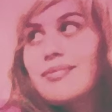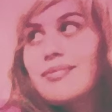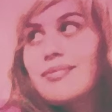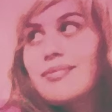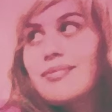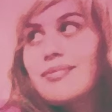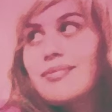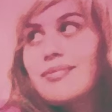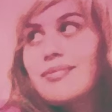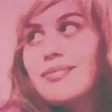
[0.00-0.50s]

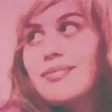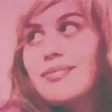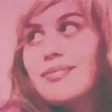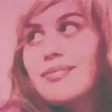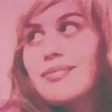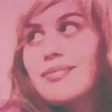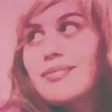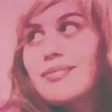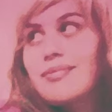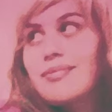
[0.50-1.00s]

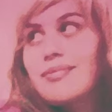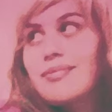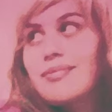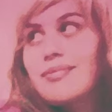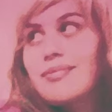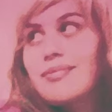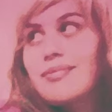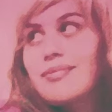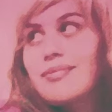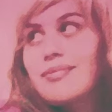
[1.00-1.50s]

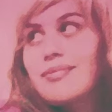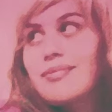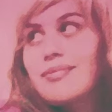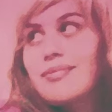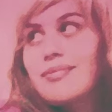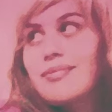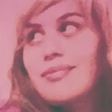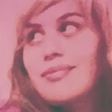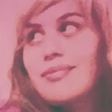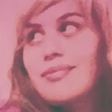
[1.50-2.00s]

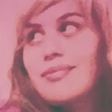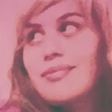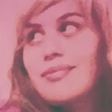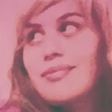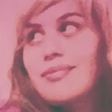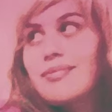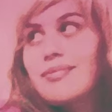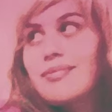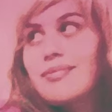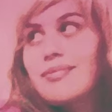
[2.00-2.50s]

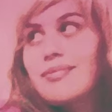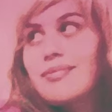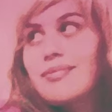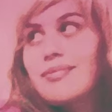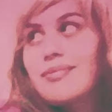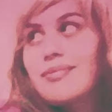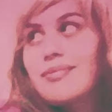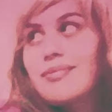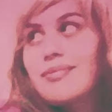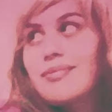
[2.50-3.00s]

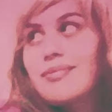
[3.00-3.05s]
The face doesn't move, so there is nothing to read.